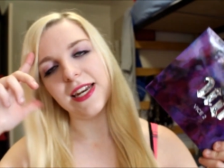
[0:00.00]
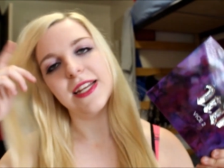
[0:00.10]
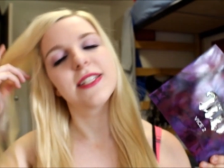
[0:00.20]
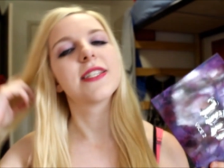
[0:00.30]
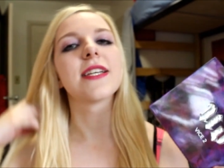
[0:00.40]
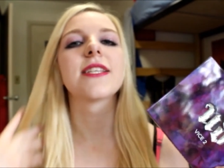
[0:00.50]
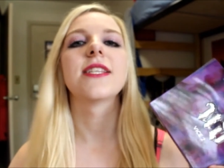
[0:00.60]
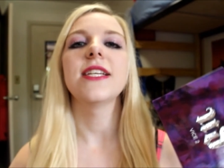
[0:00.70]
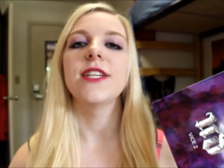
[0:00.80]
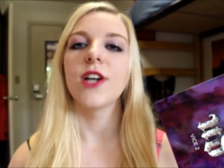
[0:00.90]
It is
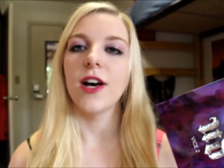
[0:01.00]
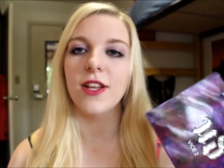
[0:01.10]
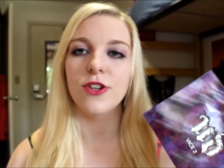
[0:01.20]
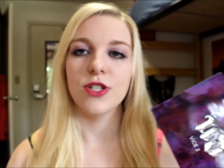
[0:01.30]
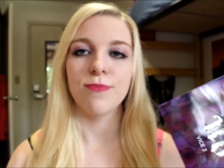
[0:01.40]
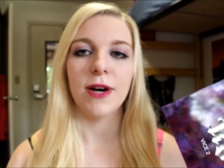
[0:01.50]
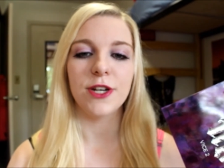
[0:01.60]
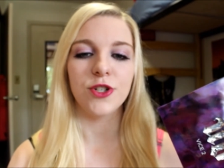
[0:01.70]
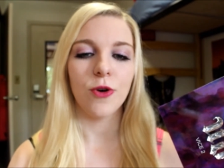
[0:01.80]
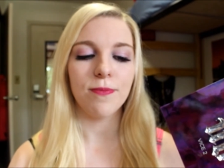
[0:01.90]
$60,
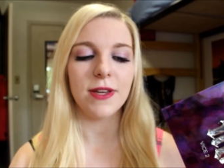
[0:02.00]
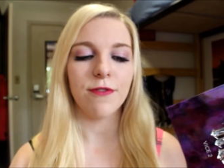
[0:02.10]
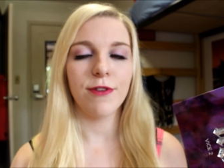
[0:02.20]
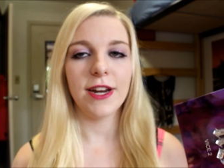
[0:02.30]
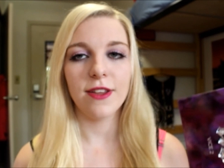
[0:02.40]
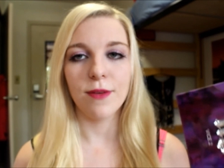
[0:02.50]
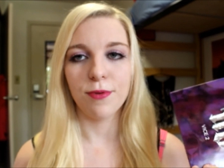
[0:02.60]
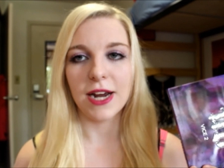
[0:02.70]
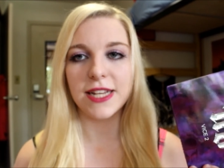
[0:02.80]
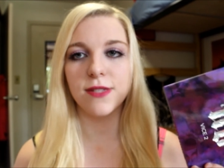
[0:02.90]
but don't be afraid of the
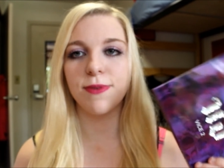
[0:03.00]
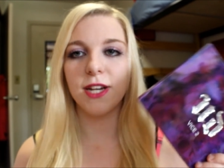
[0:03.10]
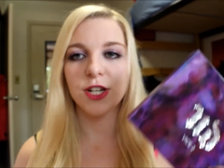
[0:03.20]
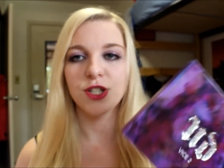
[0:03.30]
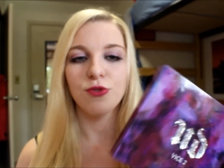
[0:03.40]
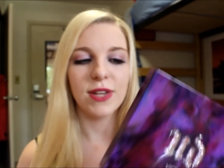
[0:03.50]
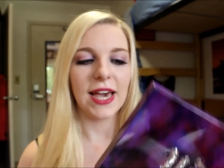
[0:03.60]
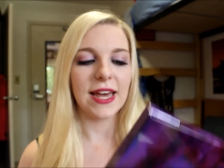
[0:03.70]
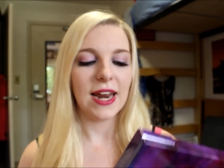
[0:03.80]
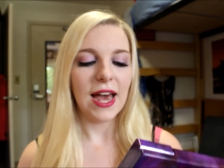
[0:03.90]
price because you
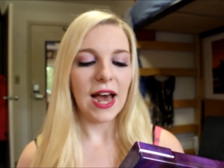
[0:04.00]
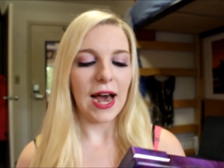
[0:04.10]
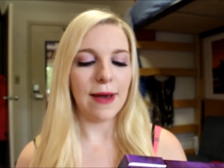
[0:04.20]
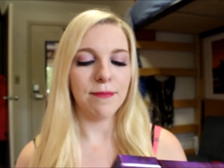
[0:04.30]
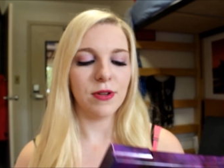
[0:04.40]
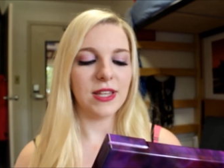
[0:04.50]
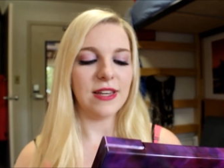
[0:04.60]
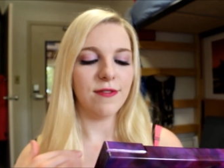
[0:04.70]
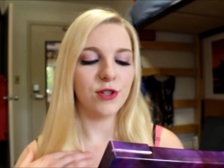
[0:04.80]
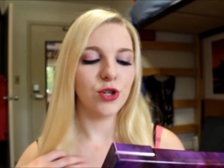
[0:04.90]
get, I
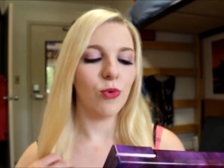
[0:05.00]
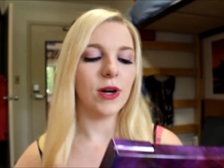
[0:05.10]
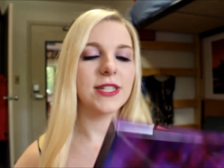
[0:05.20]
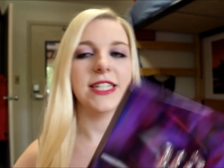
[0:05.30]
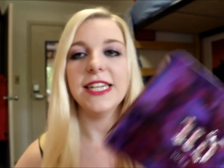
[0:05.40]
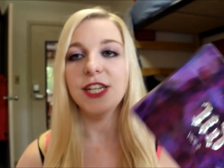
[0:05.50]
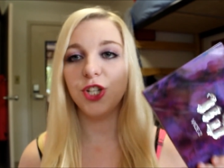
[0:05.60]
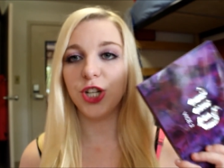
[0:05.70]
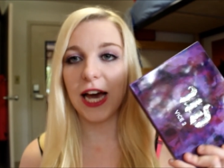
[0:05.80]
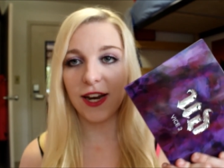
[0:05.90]
believe, 20
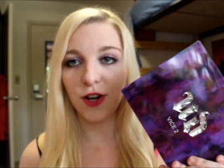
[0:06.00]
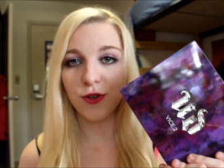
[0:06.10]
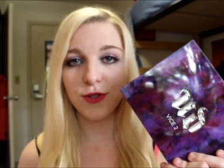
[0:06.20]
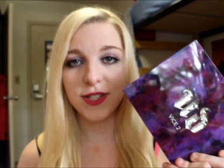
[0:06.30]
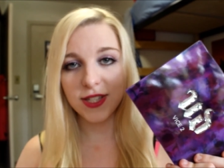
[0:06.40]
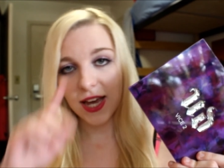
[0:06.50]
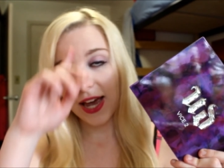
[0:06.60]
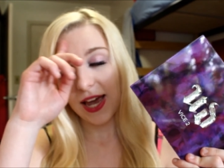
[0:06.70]
shadows,